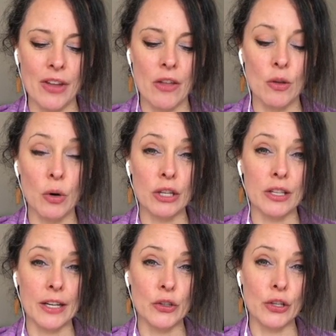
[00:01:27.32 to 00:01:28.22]
The work that
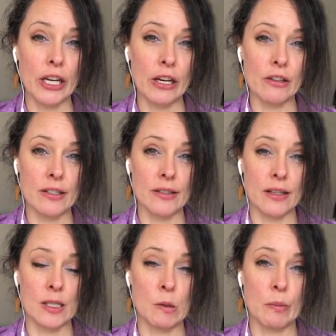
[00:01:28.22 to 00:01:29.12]
I do here is as a
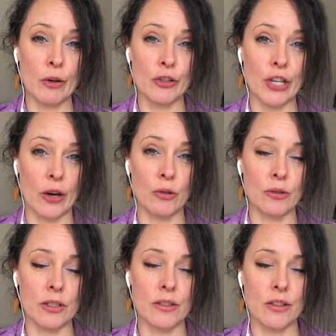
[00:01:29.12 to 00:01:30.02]
spirit channel,
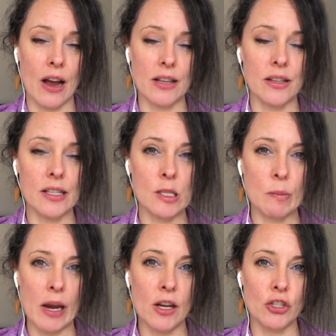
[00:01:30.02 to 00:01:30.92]
and so as I
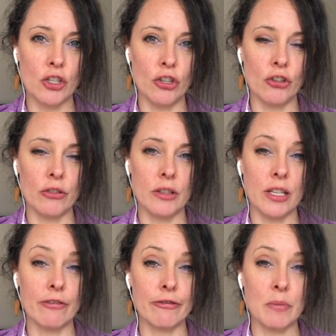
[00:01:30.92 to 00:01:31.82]
speak to you, the
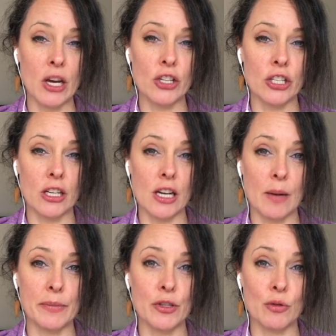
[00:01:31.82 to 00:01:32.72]
information that
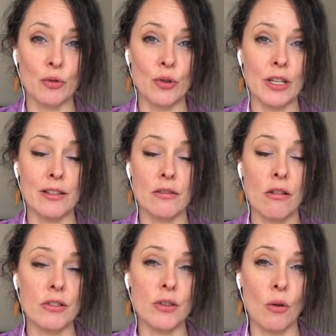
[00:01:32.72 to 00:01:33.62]
comes through is
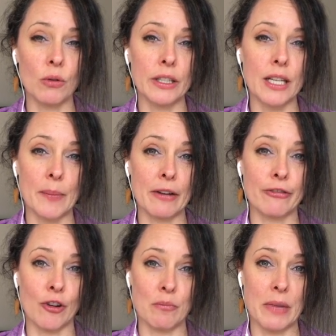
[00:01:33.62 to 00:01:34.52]
not solely coming
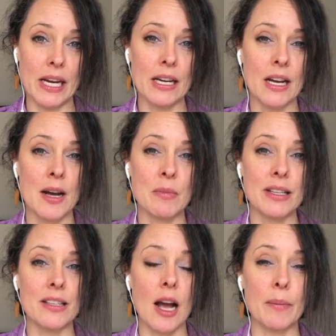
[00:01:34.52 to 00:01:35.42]
from me, but
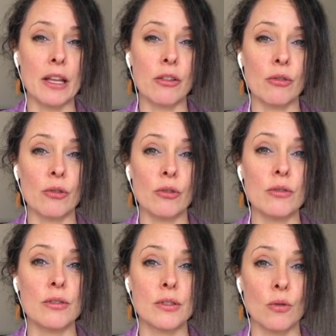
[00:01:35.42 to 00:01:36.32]
it's coming through
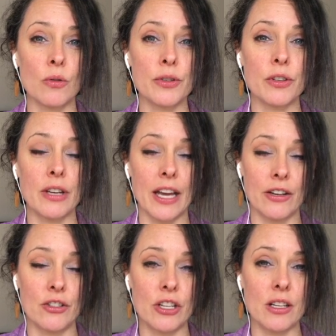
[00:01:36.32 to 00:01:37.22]
source
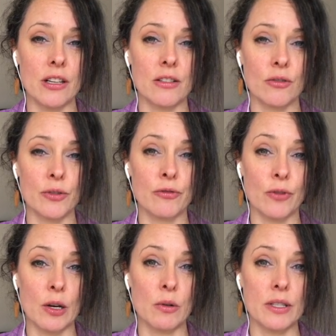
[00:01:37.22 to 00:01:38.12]
energy and source
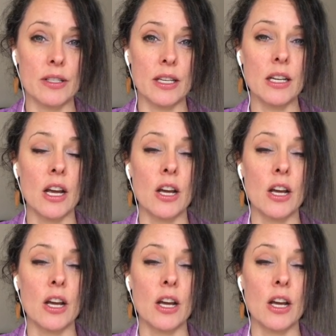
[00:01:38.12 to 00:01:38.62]
frequency